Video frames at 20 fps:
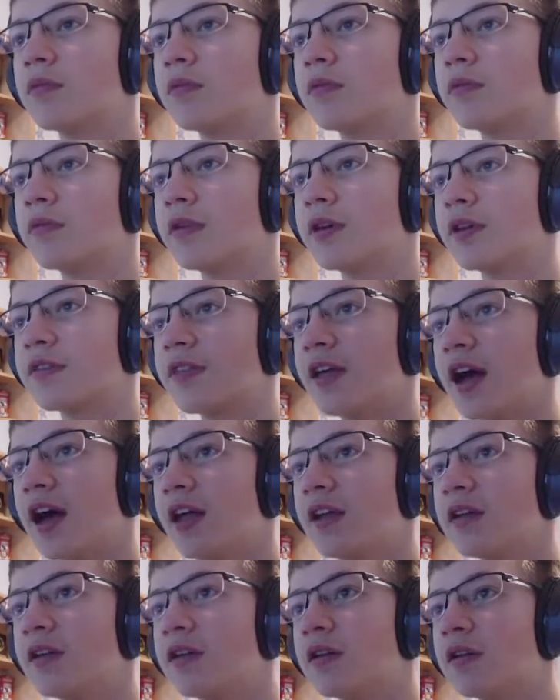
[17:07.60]
like
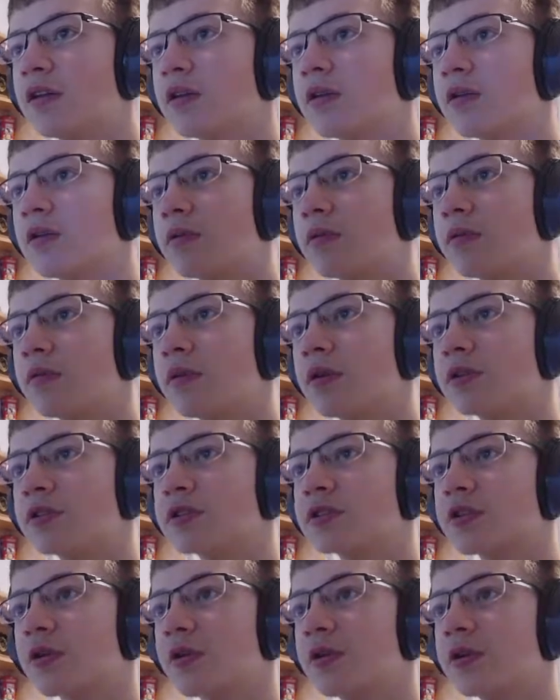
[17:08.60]
that, we're just
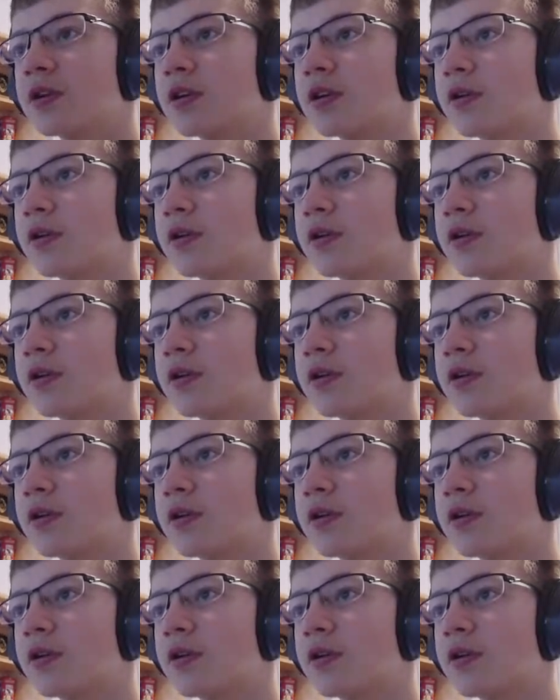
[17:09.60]
going to go